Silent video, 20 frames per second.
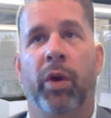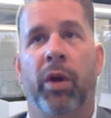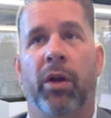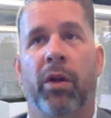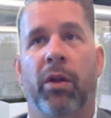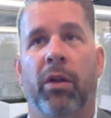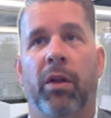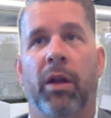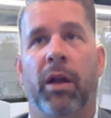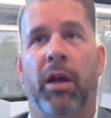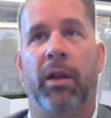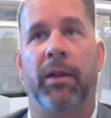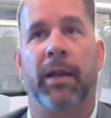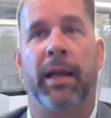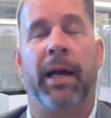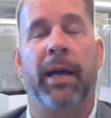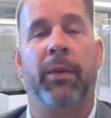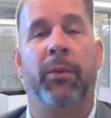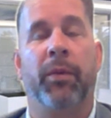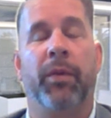we'll
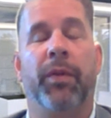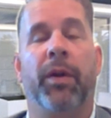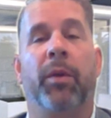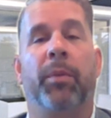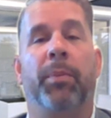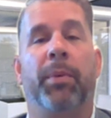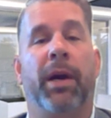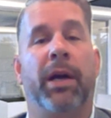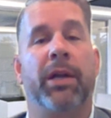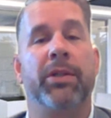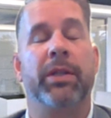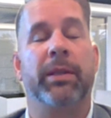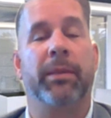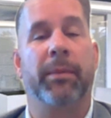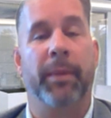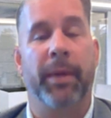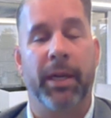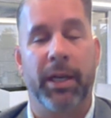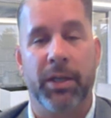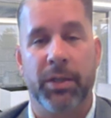align with our
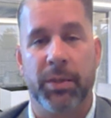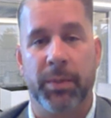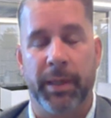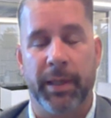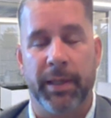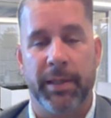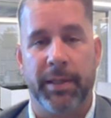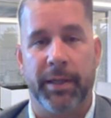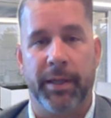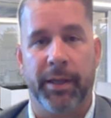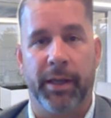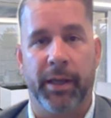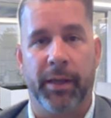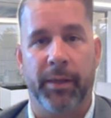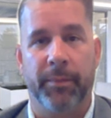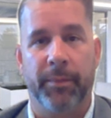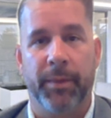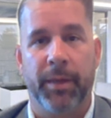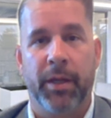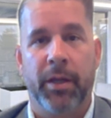project management
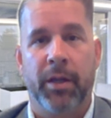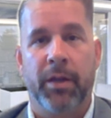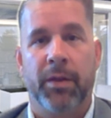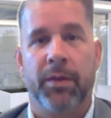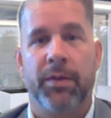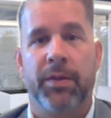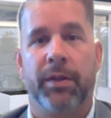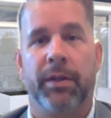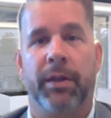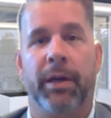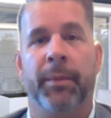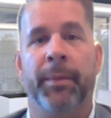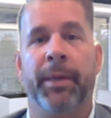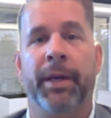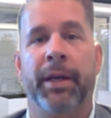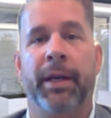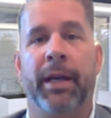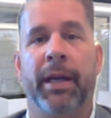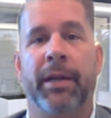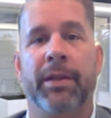team to come
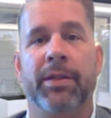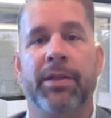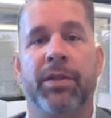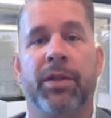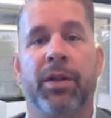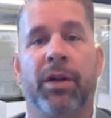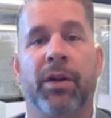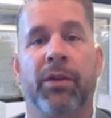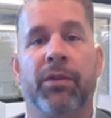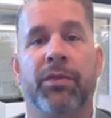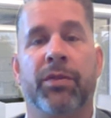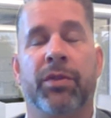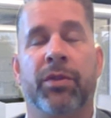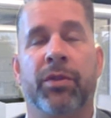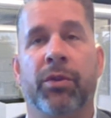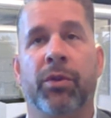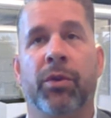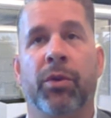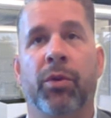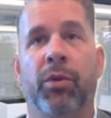in and start
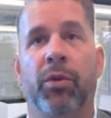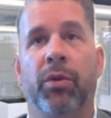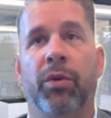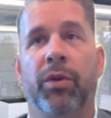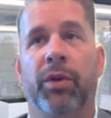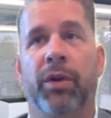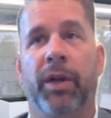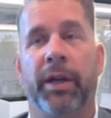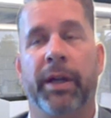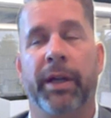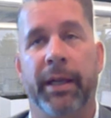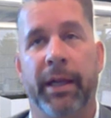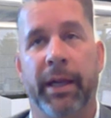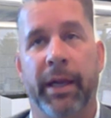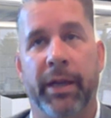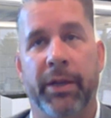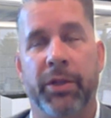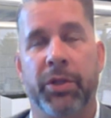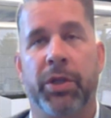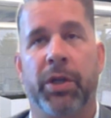to create a
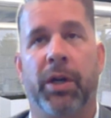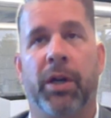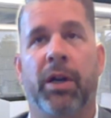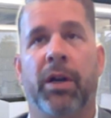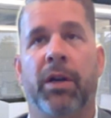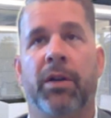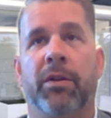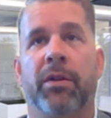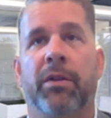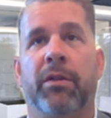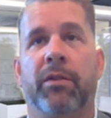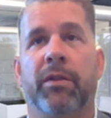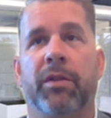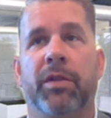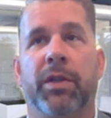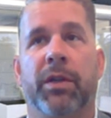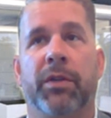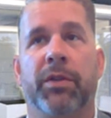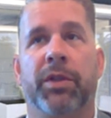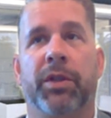Gantt chart,
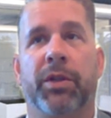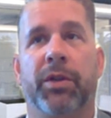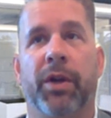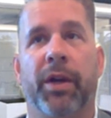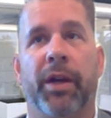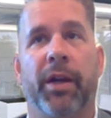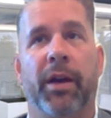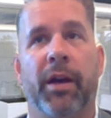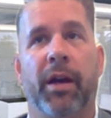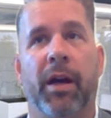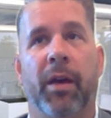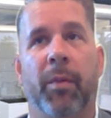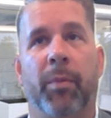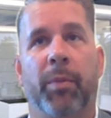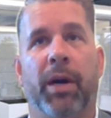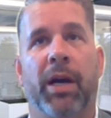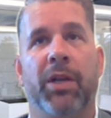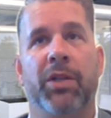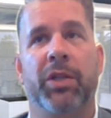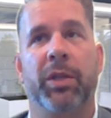start to create a
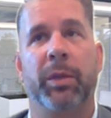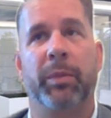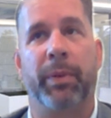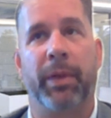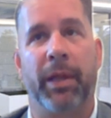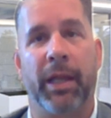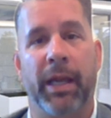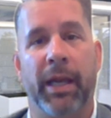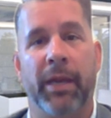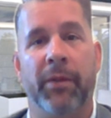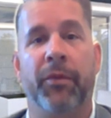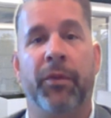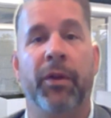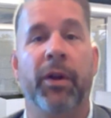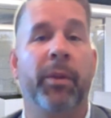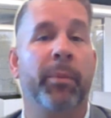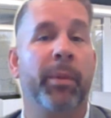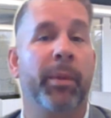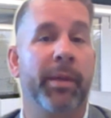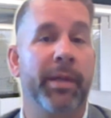project plan
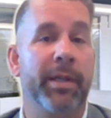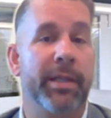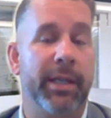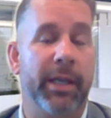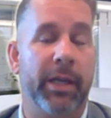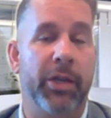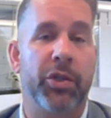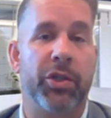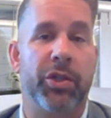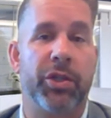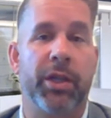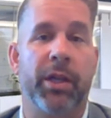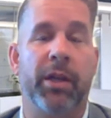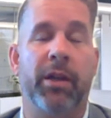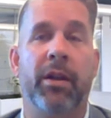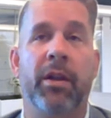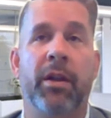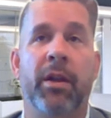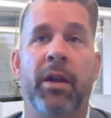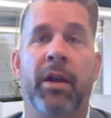for
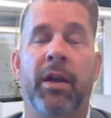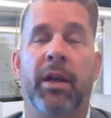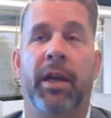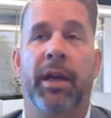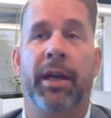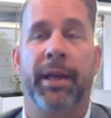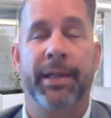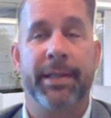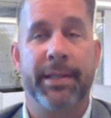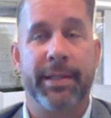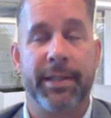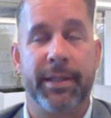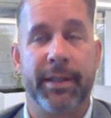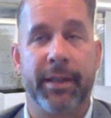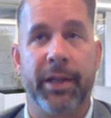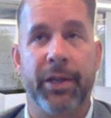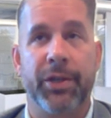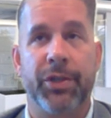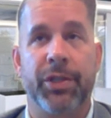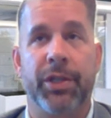implementation an
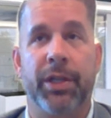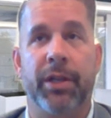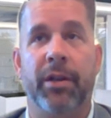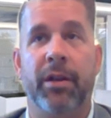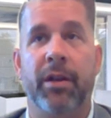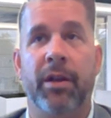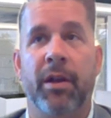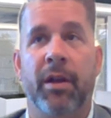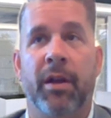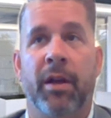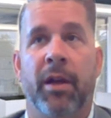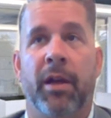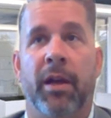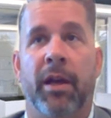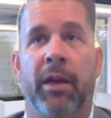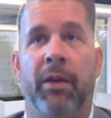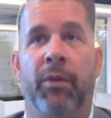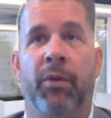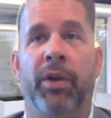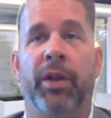installation.
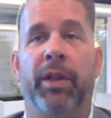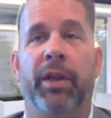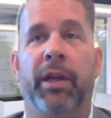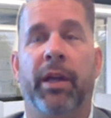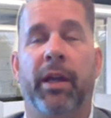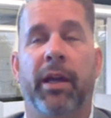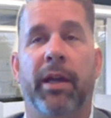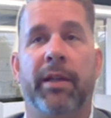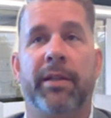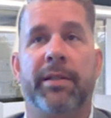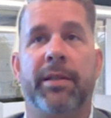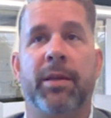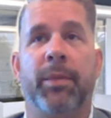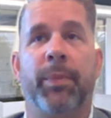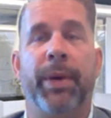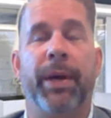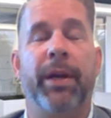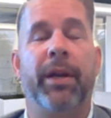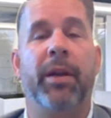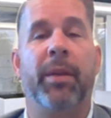And really, it's
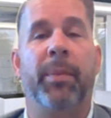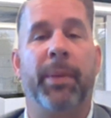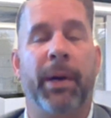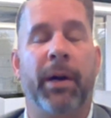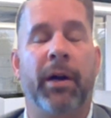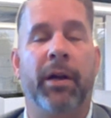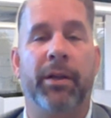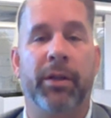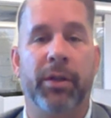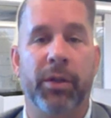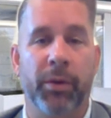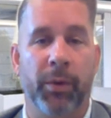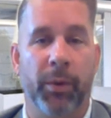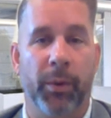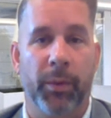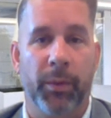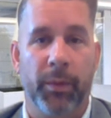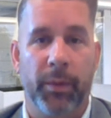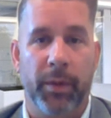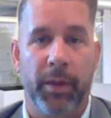dependent upon
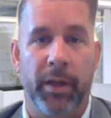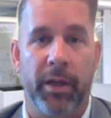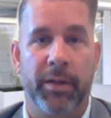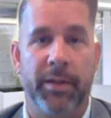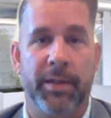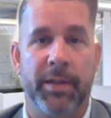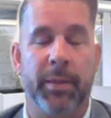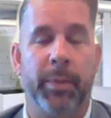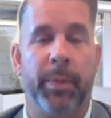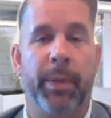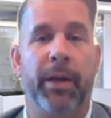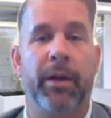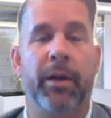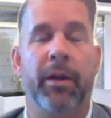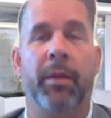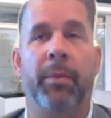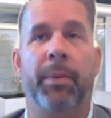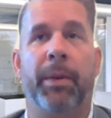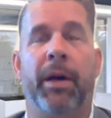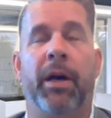you. It's
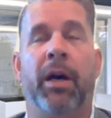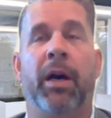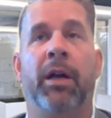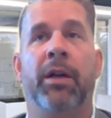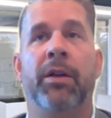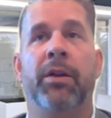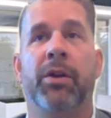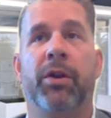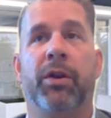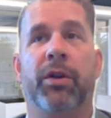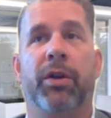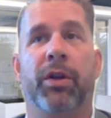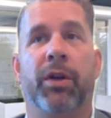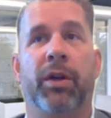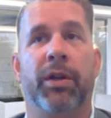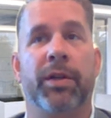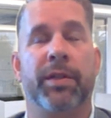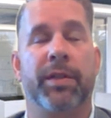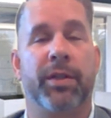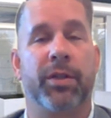dependent upon your
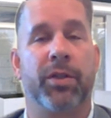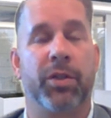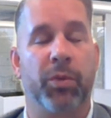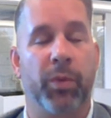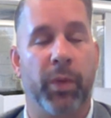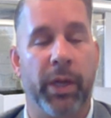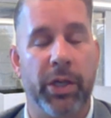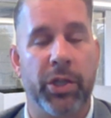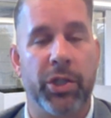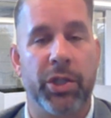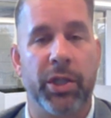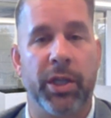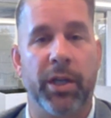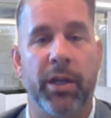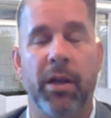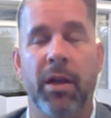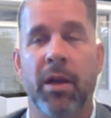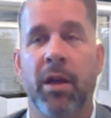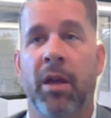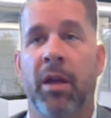current
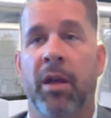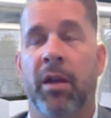situation.